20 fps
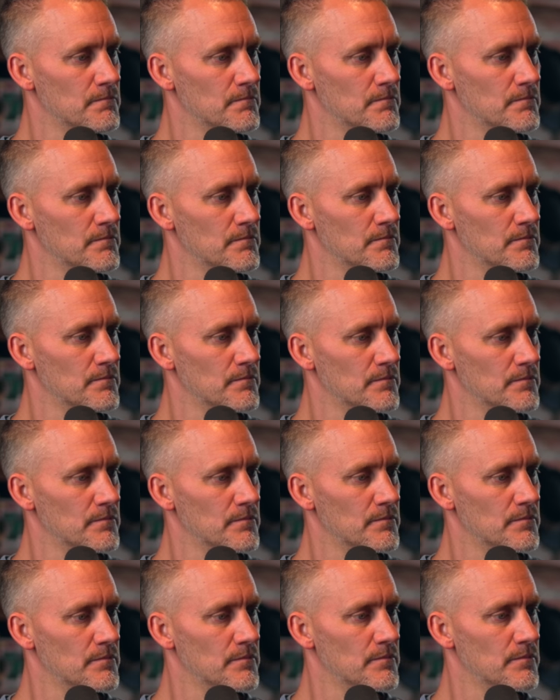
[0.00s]

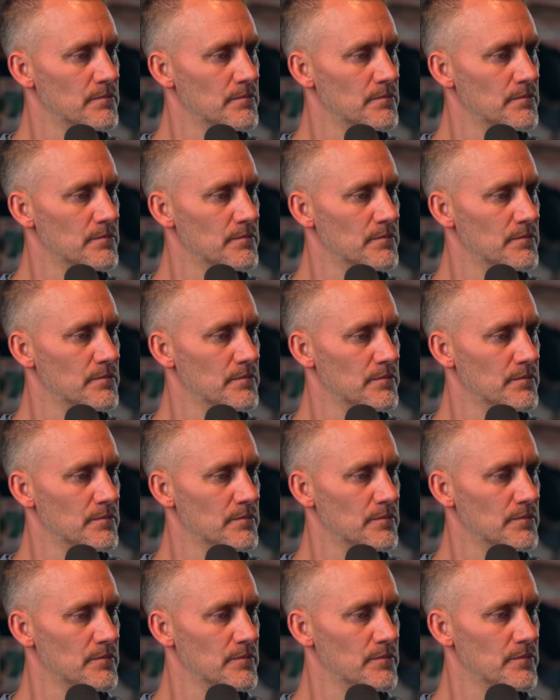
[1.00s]

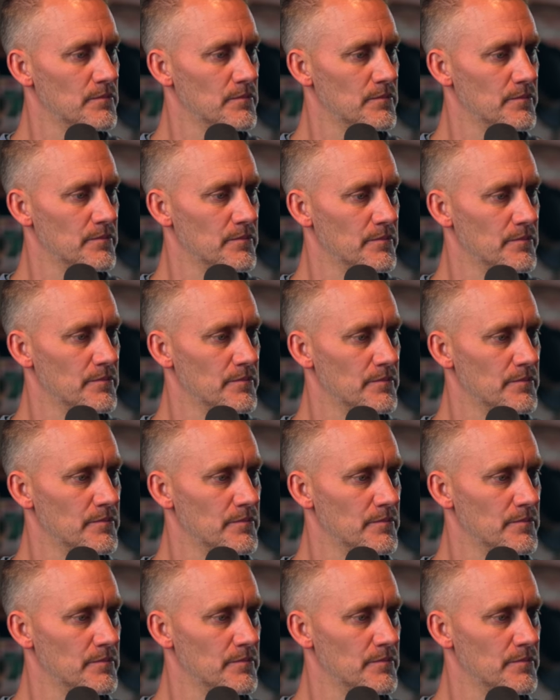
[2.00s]

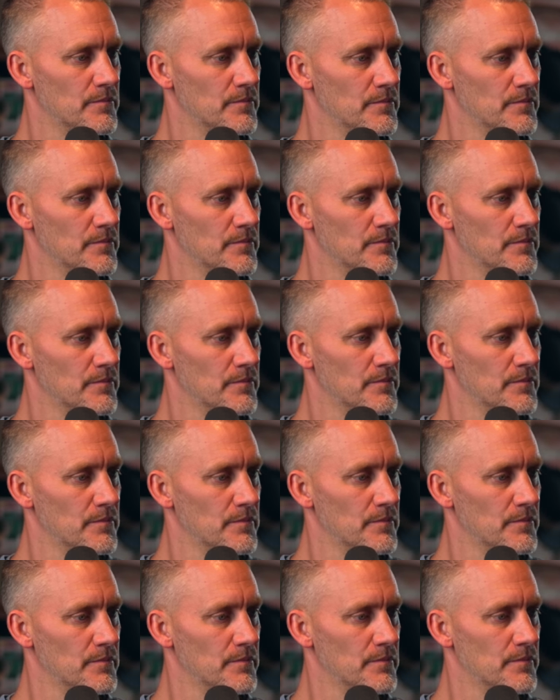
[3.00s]
The person shown says nothing.